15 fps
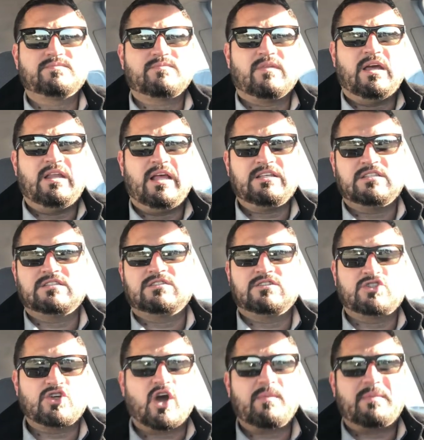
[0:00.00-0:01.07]
unless
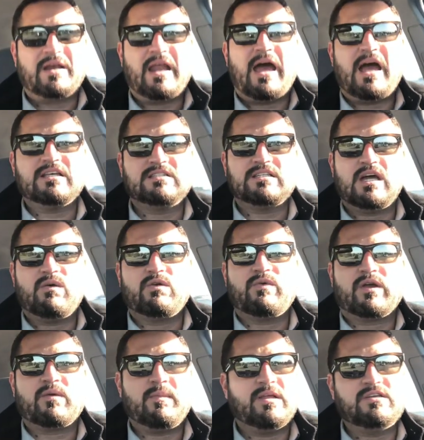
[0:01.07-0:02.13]
it's sharp glass, and I would
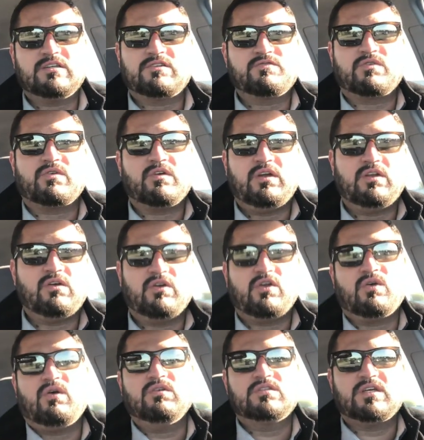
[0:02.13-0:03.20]
recommend just for
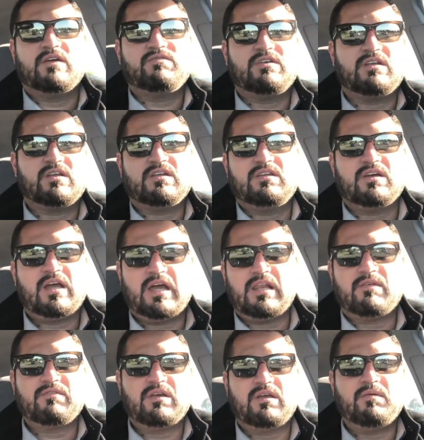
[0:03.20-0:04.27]
your own safety to kind
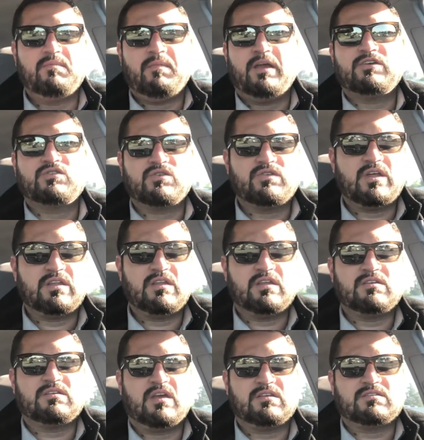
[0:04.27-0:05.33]
of make sure that
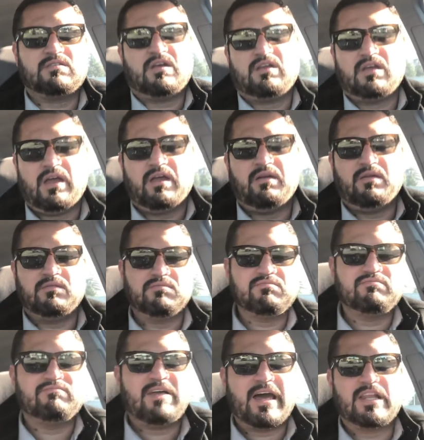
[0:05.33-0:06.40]
it's
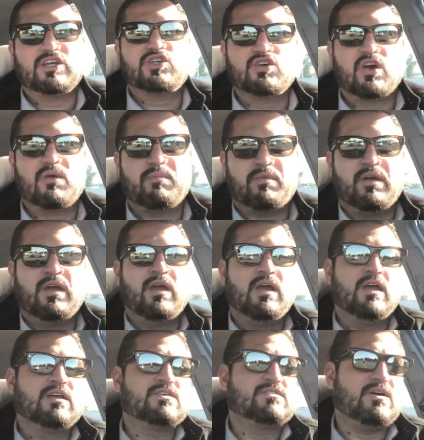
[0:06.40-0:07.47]
not as sharp.
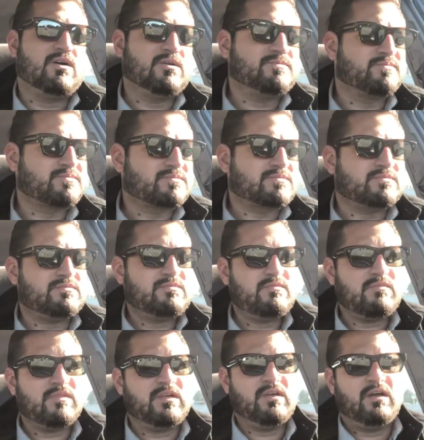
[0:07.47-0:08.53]
So
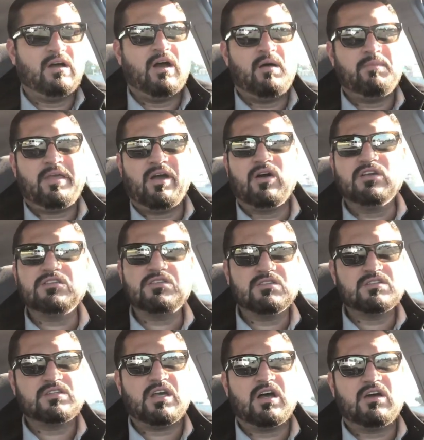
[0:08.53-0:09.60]
they also
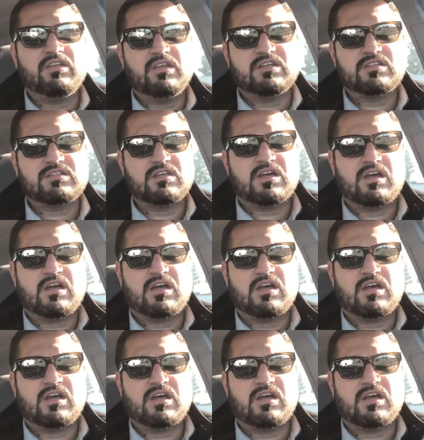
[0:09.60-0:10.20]
sell this